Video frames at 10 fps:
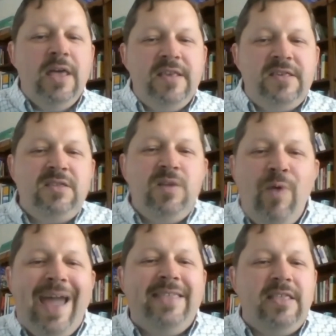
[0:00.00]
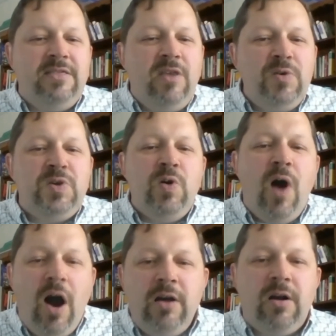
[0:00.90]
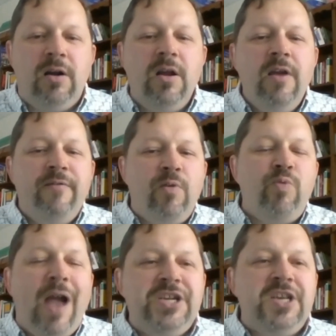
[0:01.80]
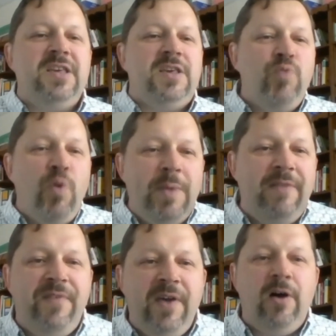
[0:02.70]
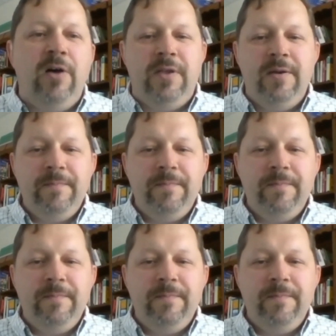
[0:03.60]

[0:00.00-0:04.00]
This is the way that those who hunger for righteousness will be filled.